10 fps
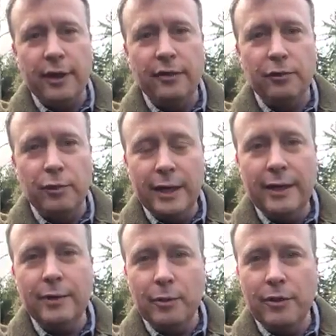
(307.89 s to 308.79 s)
is
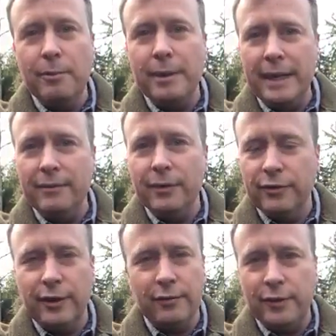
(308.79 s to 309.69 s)
really where the meat of
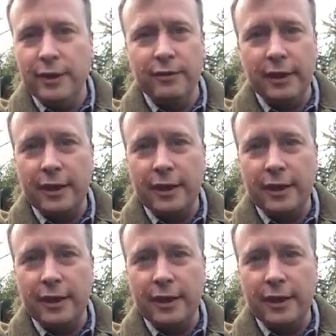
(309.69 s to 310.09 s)
this stuff is.